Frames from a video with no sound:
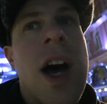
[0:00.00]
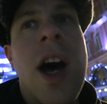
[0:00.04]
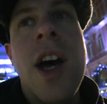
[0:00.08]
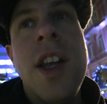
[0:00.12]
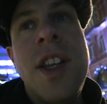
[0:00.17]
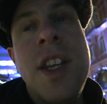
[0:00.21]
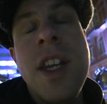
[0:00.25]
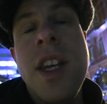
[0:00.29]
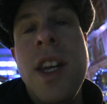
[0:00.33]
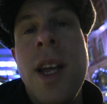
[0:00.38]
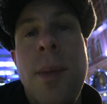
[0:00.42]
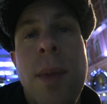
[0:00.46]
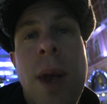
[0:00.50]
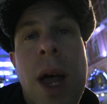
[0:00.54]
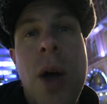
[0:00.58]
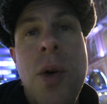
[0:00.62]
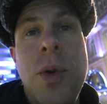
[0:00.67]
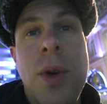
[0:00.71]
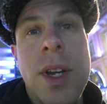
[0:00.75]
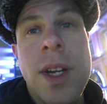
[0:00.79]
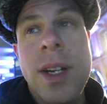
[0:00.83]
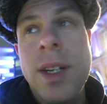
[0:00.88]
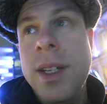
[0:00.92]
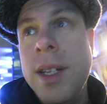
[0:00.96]
I didn't
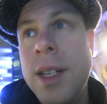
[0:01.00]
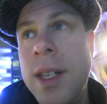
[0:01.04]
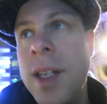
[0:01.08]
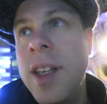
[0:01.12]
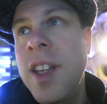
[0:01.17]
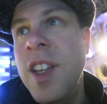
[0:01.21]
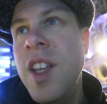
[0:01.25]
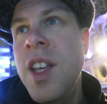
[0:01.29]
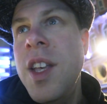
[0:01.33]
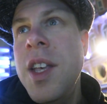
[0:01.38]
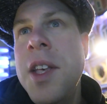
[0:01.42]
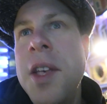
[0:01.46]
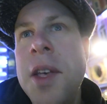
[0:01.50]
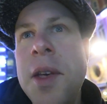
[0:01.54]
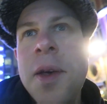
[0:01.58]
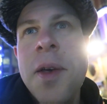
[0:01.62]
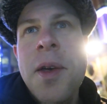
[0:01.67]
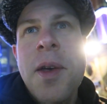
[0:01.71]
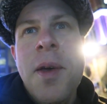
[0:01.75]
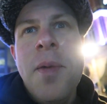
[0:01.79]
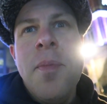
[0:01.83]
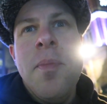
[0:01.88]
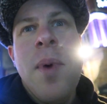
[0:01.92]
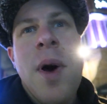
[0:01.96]
upload it,
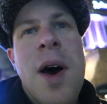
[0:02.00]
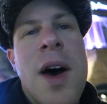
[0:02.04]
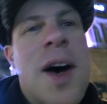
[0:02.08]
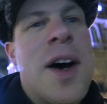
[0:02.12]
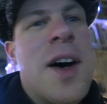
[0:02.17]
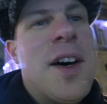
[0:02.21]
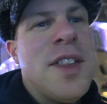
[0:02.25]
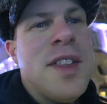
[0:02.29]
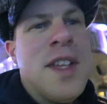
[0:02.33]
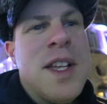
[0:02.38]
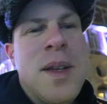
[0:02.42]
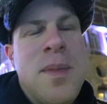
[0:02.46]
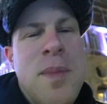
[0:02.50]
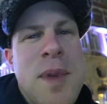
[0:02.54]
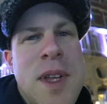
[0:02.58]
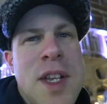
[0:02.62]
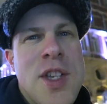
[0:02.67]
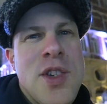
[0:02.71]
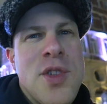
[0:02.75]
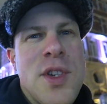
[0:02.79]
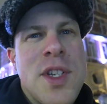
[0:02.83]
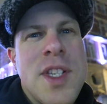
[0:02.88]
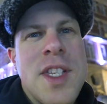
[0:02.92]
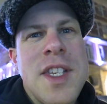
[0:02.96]
but I think it'd be
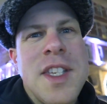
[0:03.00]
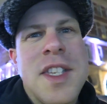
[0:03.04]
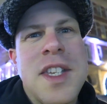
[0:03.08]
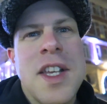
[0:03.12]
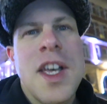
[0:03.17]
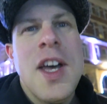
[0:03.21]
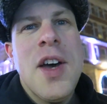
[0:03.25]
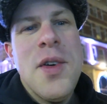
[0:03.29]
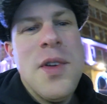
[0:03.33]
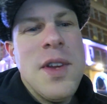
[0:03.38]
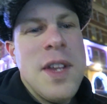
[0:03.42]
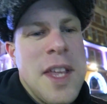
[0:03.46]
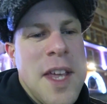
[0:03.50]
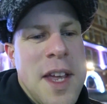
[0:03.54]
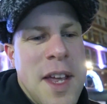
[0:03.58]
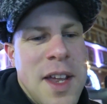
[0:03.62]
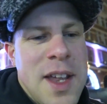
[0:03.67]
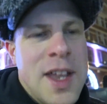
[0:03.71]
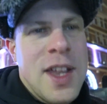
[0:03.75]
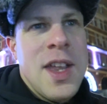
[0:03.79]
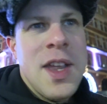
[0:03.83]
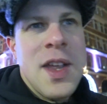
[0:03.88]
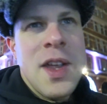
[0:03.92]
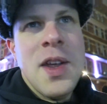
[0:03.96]
interesting to go and get
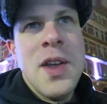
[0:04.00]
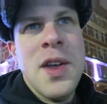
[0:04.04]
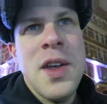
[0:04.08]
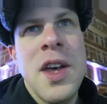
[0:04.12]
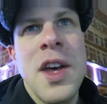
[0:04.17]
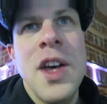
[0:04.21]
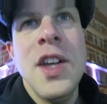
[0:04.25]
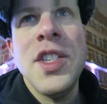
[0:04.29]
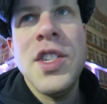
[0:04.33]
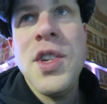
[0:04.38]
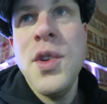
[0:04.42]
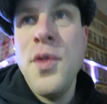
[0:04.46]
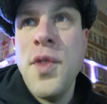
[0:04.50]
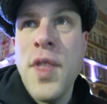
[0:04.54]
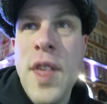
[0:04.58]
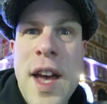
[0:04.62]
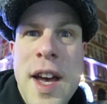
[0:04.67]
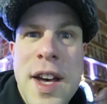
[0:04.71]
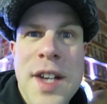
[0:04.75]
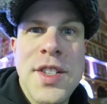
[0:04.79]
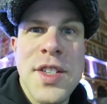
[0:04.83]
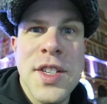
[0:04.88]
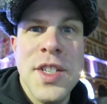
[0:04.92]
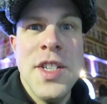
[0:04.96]

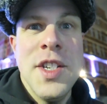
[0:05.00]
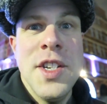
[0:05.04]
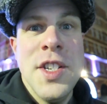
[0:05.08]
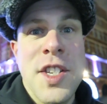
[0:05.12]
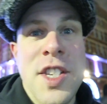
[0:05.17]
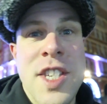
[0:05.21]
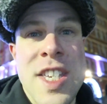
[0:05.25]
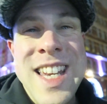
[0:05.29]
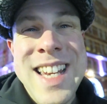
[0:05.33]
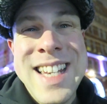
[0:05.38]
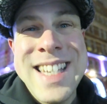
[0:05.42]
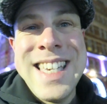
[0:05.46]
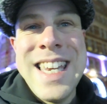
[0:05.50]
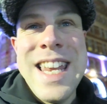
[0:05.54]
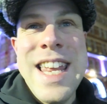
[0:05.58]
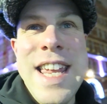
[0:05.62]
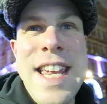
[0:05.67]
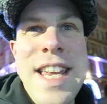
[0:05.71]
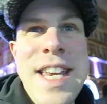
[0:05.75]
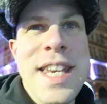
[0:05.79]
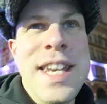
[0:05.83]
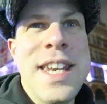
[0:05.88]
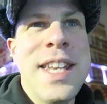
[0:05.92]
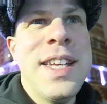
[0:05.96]

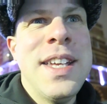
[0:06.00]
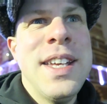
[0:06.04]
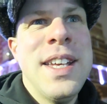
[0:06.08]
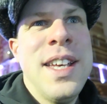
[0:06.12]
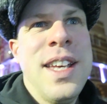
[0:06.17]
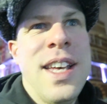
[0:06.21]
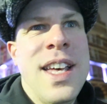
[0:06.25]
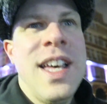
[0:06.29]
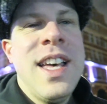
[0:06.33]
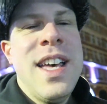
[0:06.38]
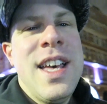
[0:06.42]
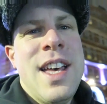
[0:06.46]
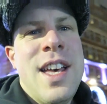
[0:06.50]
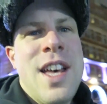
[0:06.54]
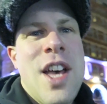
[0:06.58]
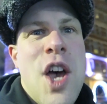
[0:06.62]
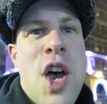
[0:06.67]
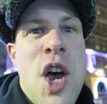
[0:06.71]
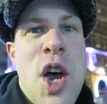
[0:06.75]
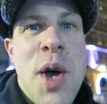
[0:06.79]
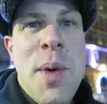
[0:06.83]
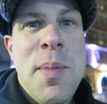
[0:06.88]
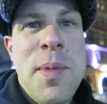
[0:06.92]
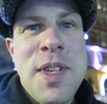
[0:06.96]
2016
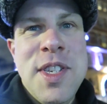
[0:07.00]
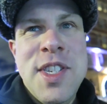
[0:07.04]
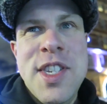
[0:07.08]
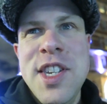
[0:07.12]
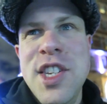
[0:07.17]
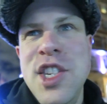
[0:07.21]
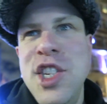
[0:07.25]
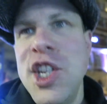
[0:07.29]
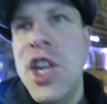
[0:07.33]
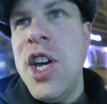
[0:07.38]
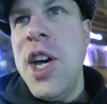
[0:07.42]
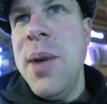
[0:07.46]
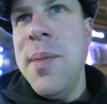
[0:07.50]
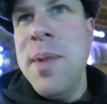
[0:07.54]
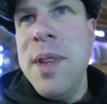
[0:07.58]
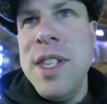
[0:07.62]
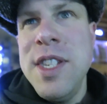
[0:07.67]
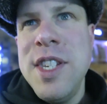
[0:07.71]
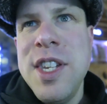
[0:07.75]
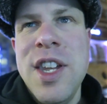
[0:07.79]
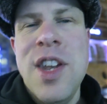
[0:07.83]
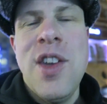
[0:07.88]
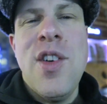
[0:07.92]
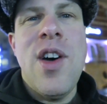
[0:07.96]
Herman Ze
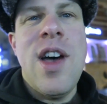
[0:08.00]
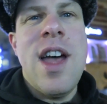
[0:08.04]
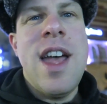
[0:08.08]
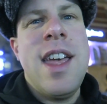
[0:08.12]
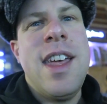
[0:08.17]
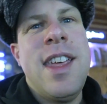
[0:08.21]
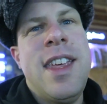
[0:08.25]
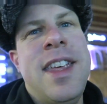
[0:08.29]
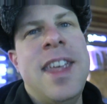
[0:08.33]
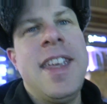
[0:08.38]
German tonight,